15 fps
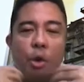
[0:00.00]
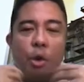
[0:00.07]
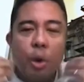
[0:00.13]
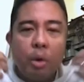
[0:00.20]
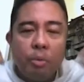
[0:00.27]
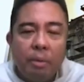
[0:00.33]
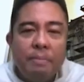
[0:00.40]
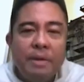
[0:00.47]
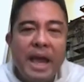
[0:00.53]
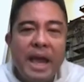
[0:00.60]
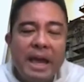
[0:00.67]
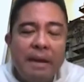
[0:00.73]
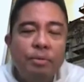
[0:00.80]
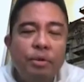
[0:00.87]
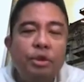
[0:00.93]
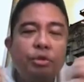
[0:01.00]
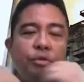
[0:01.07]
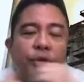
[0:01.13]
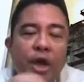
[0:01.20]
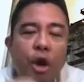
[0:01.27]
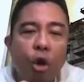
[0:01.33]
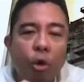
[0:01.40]
where we'll be able to
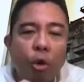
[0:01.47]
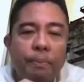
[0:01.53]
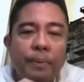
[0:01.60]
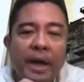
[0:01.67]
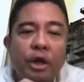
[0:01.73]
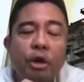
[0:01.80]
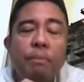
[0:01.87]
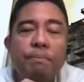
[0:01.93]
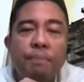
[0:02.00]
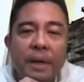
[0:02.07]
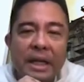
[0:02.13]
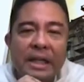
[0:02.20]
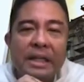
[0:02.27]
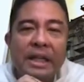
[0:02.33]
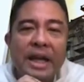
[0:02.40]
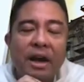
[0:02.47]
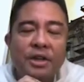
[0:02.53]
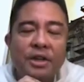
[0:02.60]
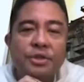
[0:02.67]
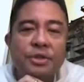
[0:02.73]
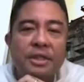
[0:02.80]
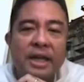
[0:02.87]
reopen completely our
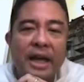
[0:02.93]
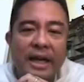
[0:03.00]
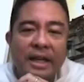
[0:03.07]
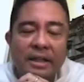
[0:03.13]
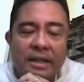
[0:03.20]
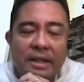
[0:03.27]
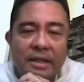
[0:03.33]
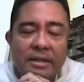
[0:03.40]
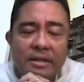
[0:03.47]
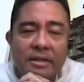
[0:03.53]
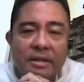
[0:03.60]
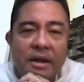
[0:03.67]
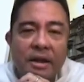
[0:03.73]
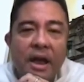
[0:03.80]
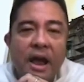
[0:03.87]
societies